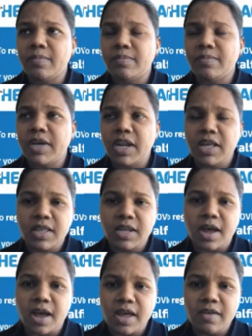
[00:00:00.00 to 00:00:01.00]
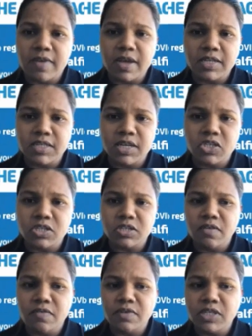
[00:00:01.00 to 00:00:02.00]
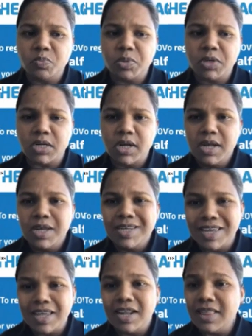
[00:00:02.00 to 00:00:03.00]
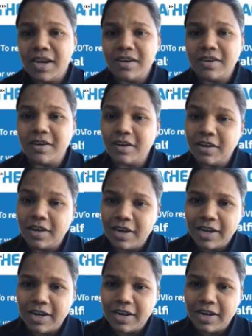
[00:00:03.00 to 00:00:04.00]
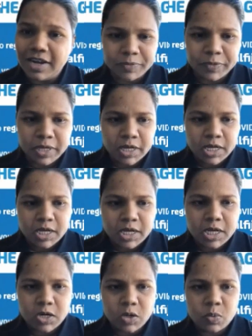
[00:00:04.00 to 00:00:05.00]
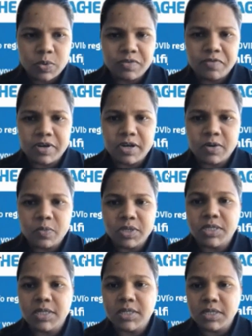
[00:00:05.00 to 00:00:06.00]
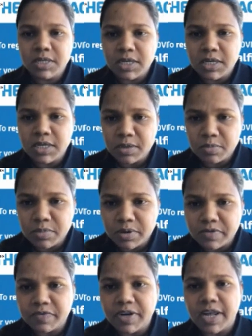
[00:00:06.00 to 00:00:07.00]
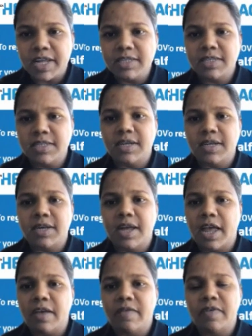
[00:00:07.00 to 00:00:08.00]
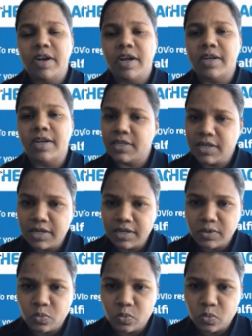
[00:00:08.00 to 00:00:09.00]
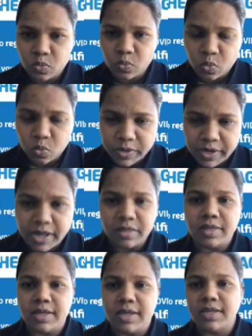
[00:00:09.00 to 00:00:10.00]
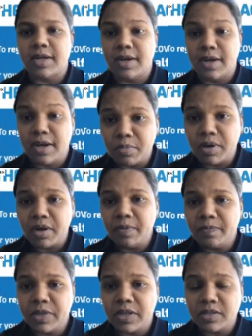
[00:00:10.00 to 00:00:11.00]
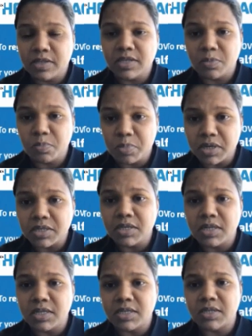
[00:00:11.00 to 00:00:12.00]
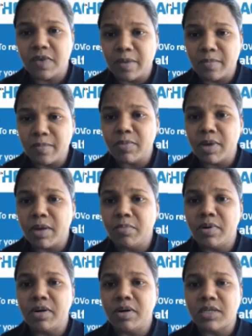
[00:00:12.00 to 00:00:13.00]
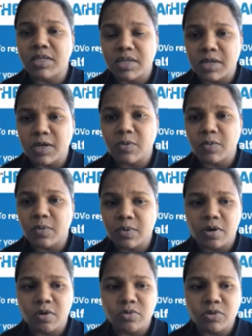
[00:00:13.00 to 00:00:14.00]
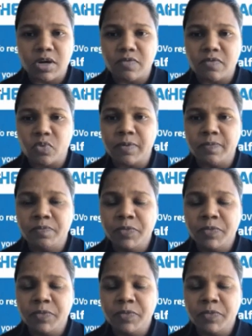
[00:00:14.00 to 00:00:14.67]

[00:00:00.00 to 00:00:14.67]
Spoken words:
getting that high vaccination coverage, but getting that earlier. We're still seeing a number of deaths. Even a single death is a number. It's a person, it's a family member, it's a close loved one